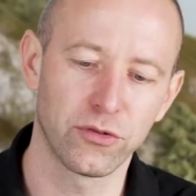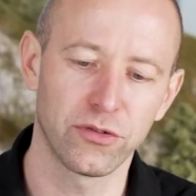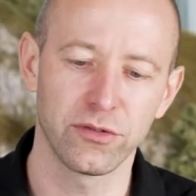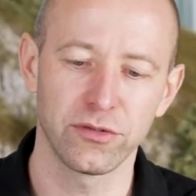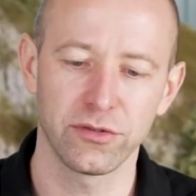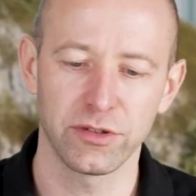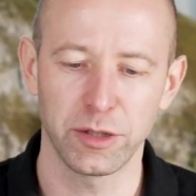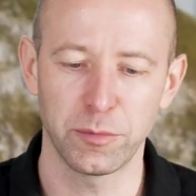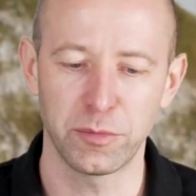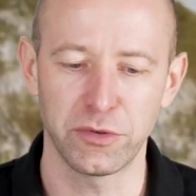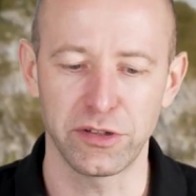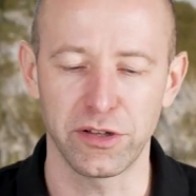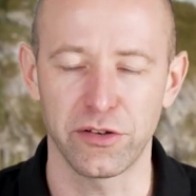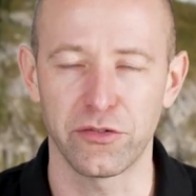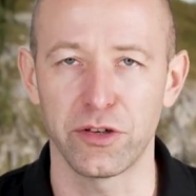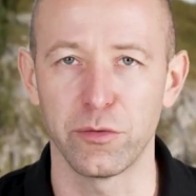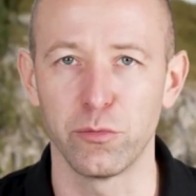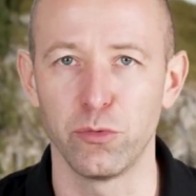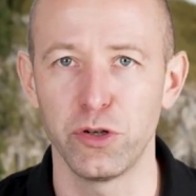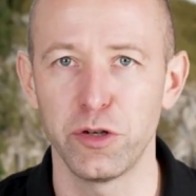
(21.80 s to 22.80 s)
Recently,
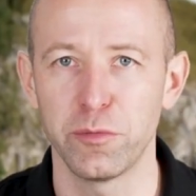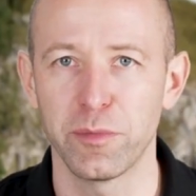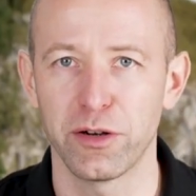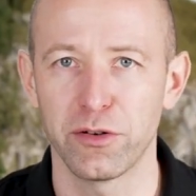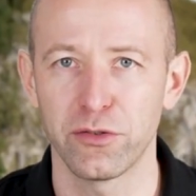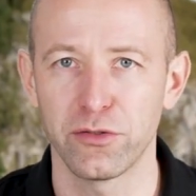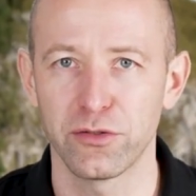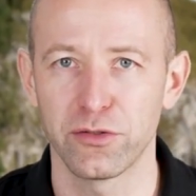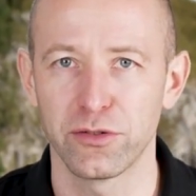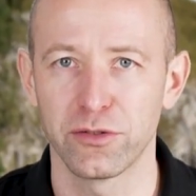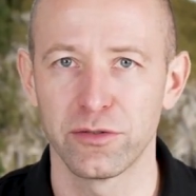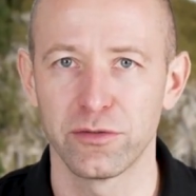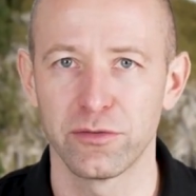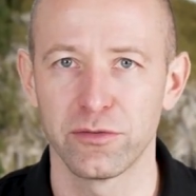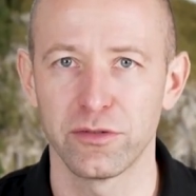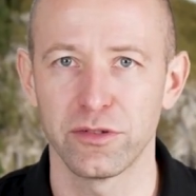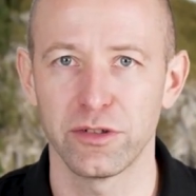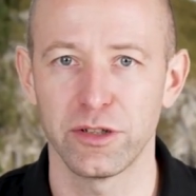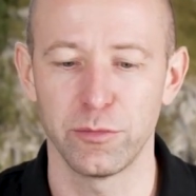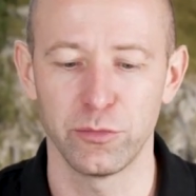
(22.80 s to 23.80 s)
the Z21
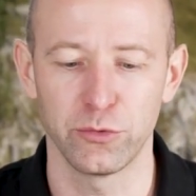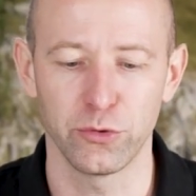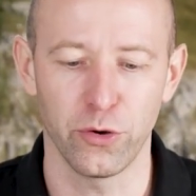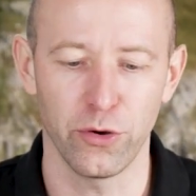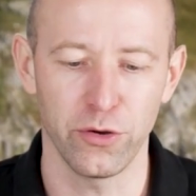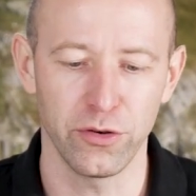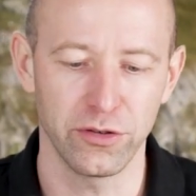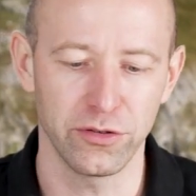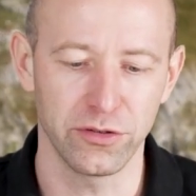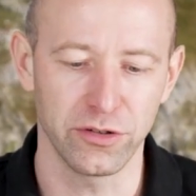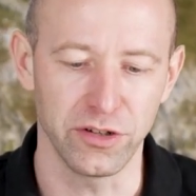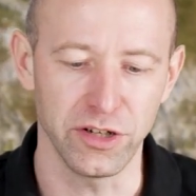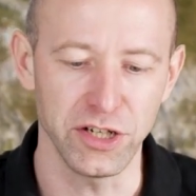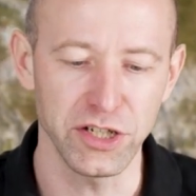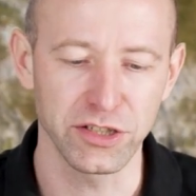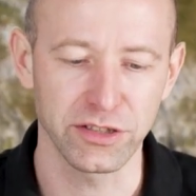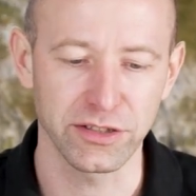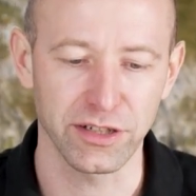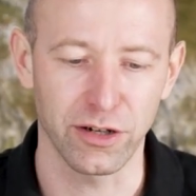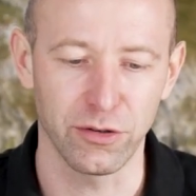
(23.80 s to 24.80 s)
multiMAUS has been
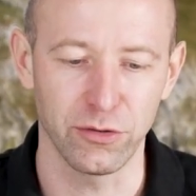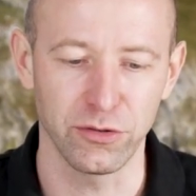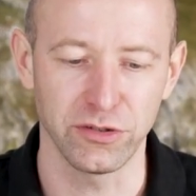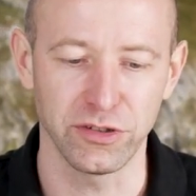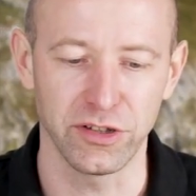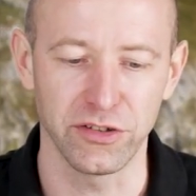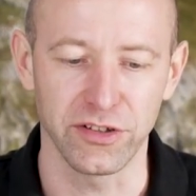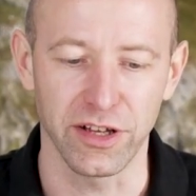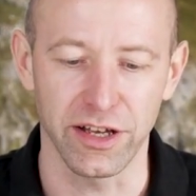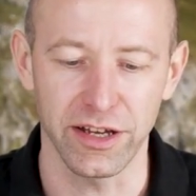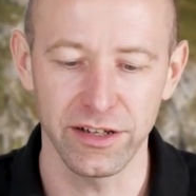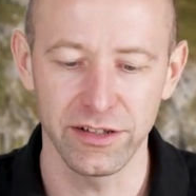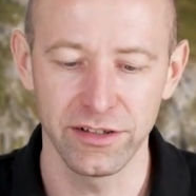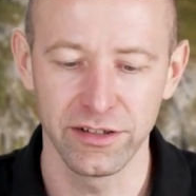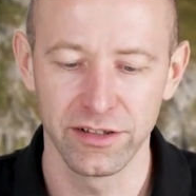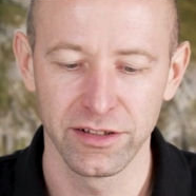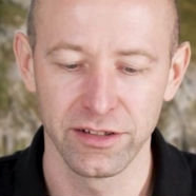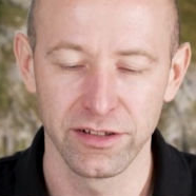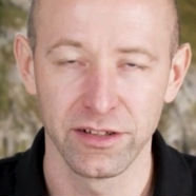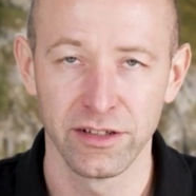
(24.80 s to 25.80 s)
made available in a
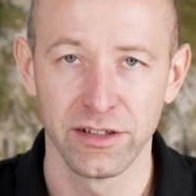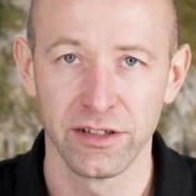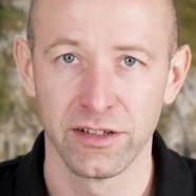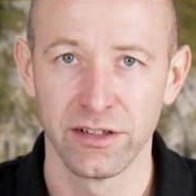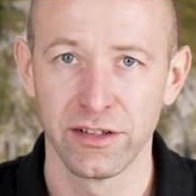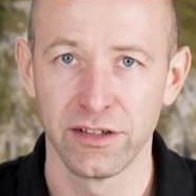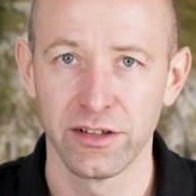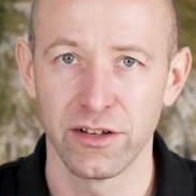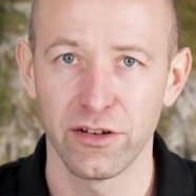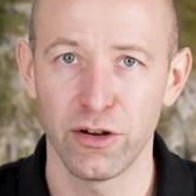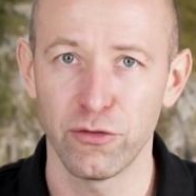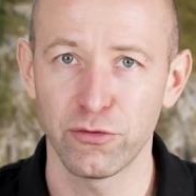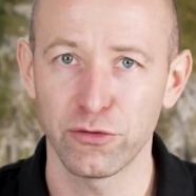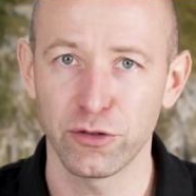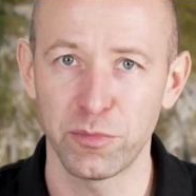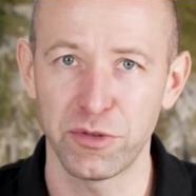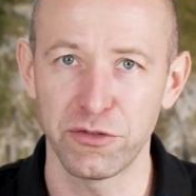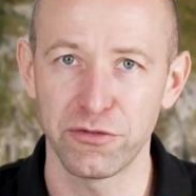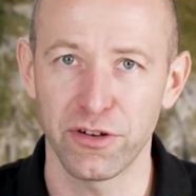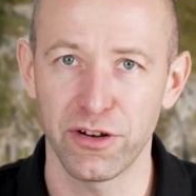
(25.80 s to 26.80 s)
new, light grey
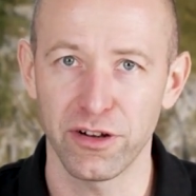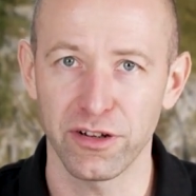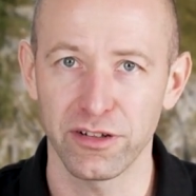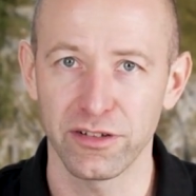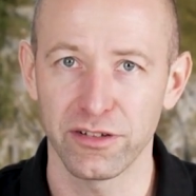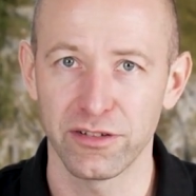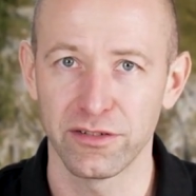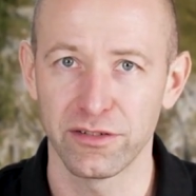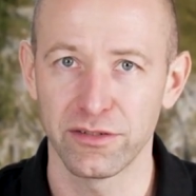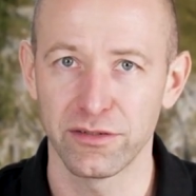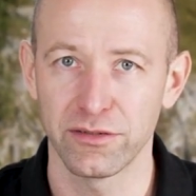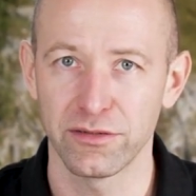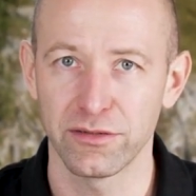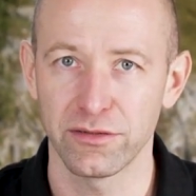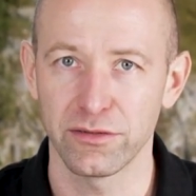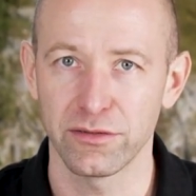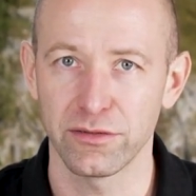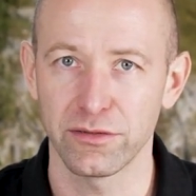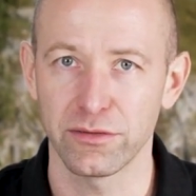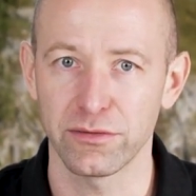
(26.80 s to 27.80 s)
design.
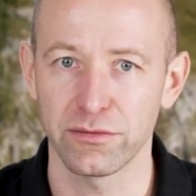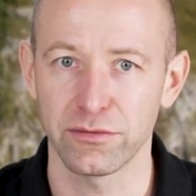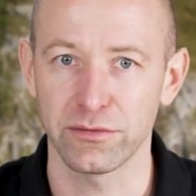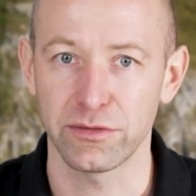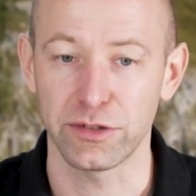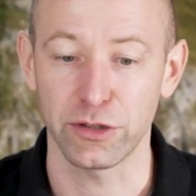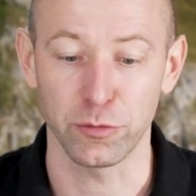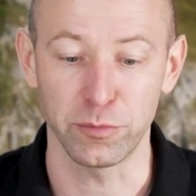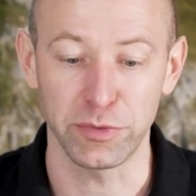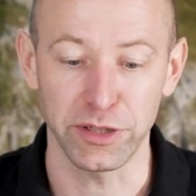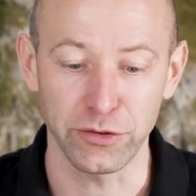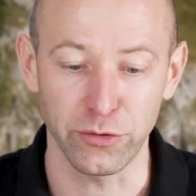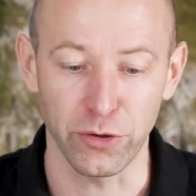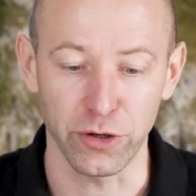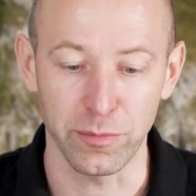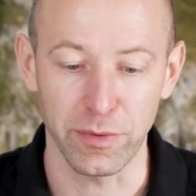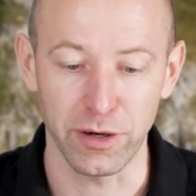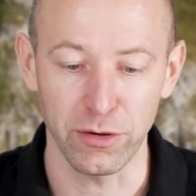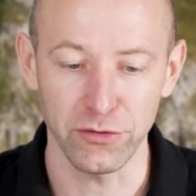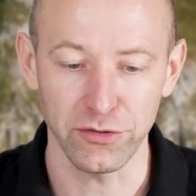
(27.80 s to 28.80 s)
We are
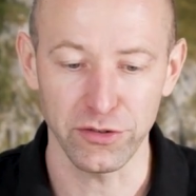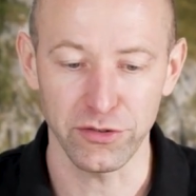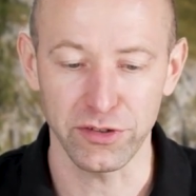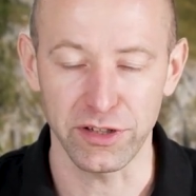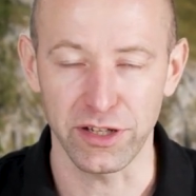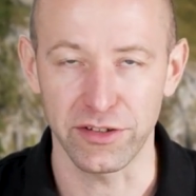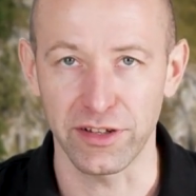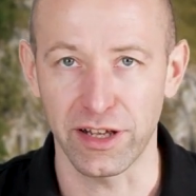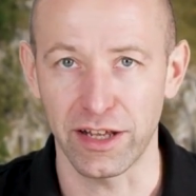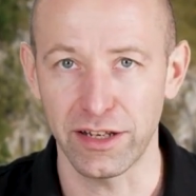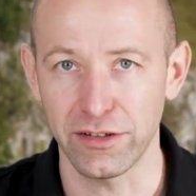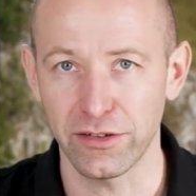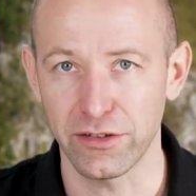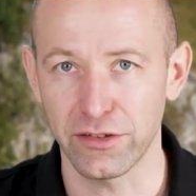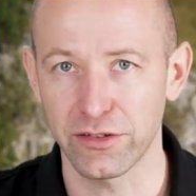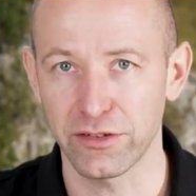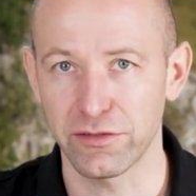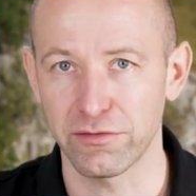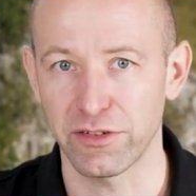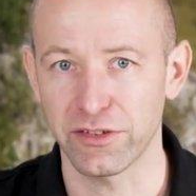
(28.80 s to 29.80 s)
frequently asked whether this is
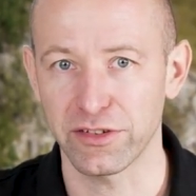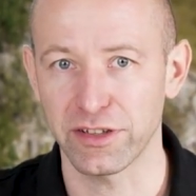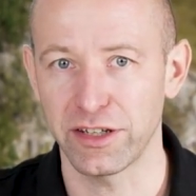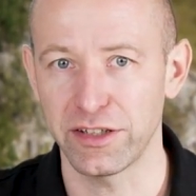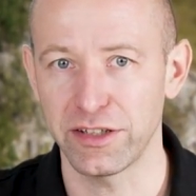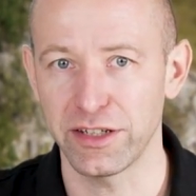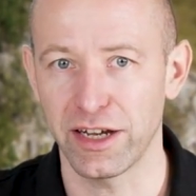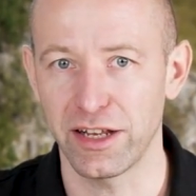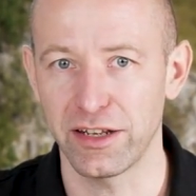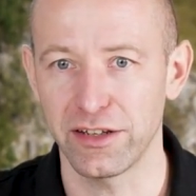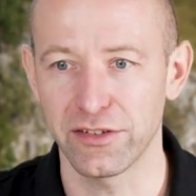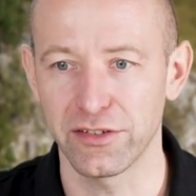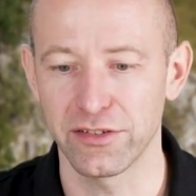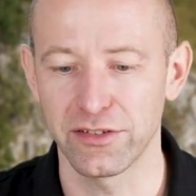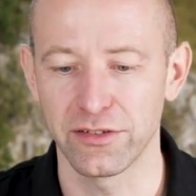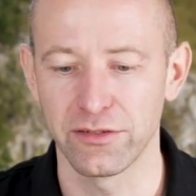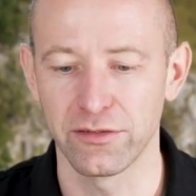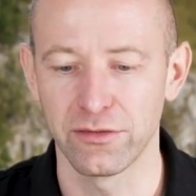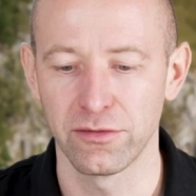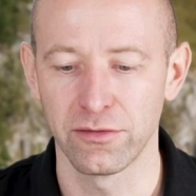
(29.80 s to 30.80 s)
now a completely new
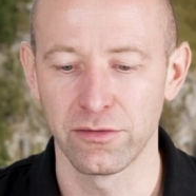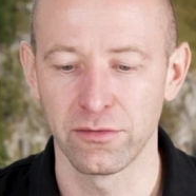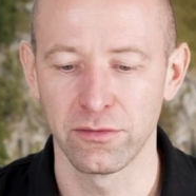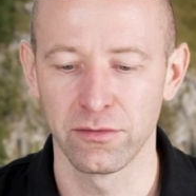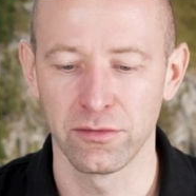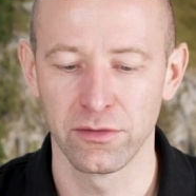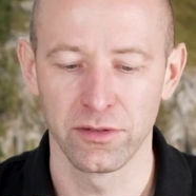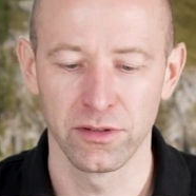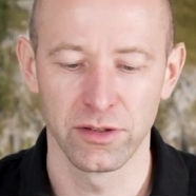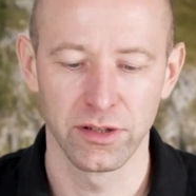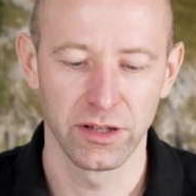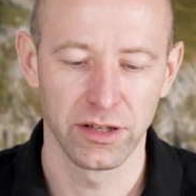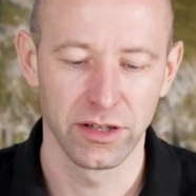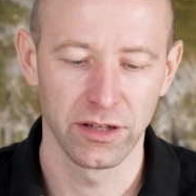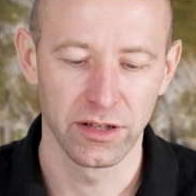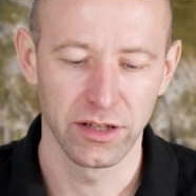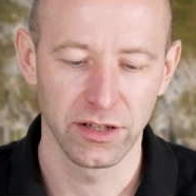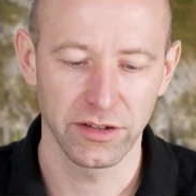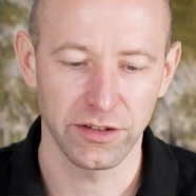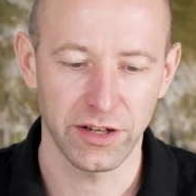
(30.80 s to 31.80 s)
mouse.
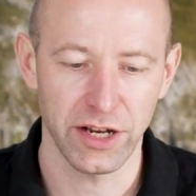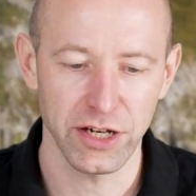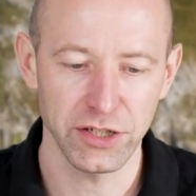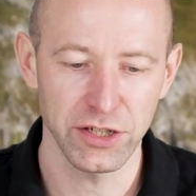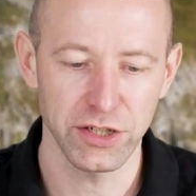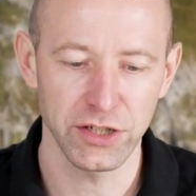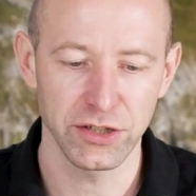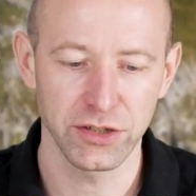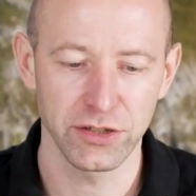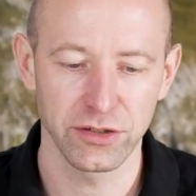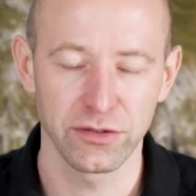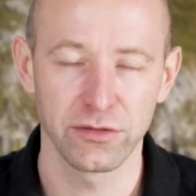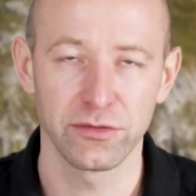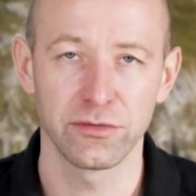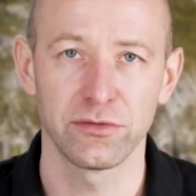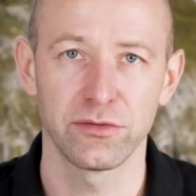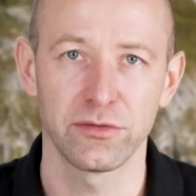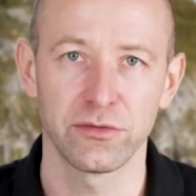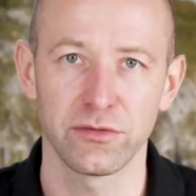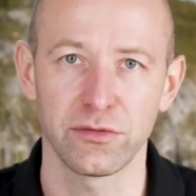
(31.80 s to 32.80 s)
What's different
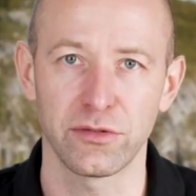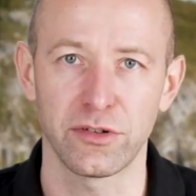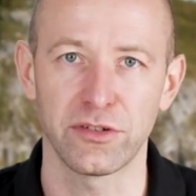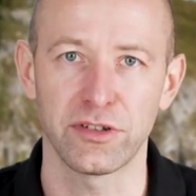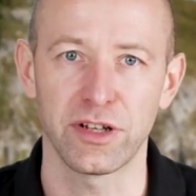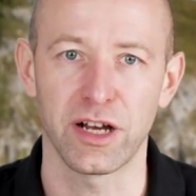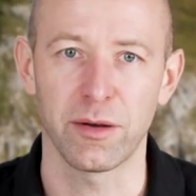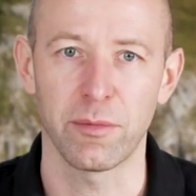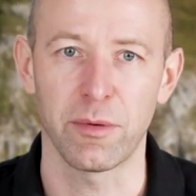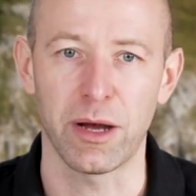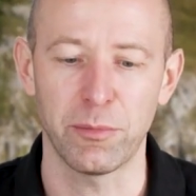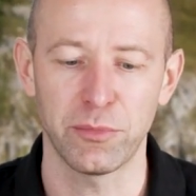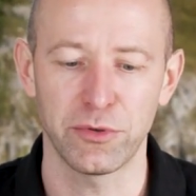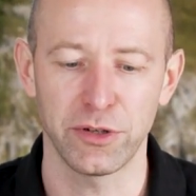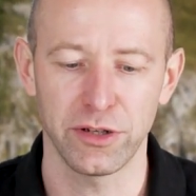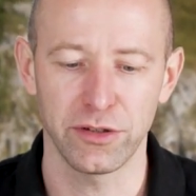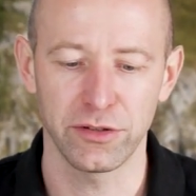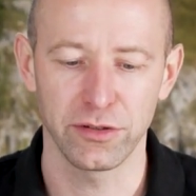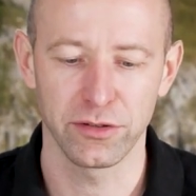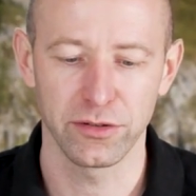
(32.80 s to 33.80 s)
on it?
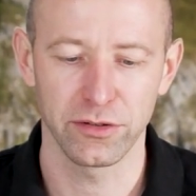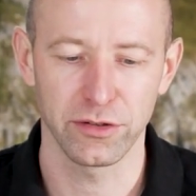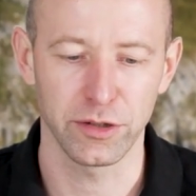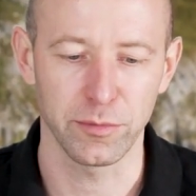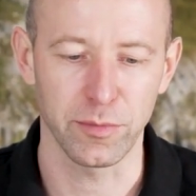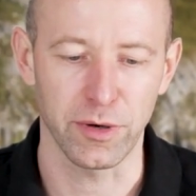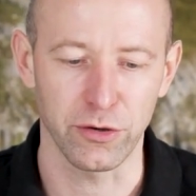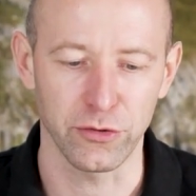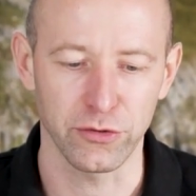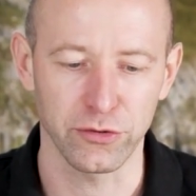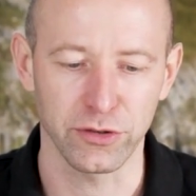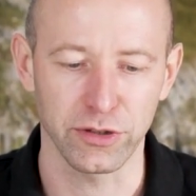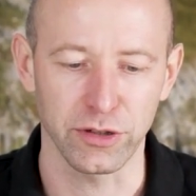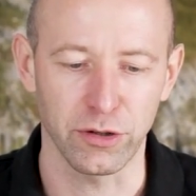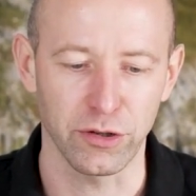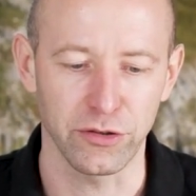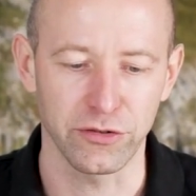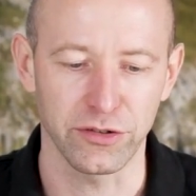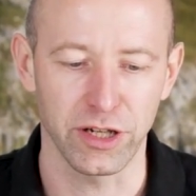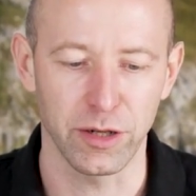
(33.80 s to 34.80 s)
What's it capable
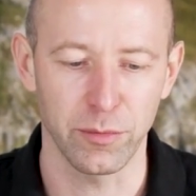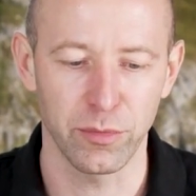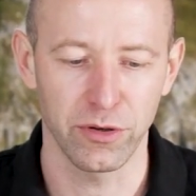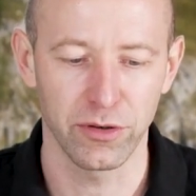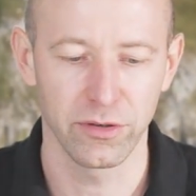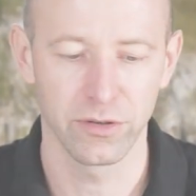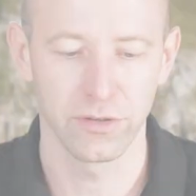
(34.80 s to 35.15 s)
of?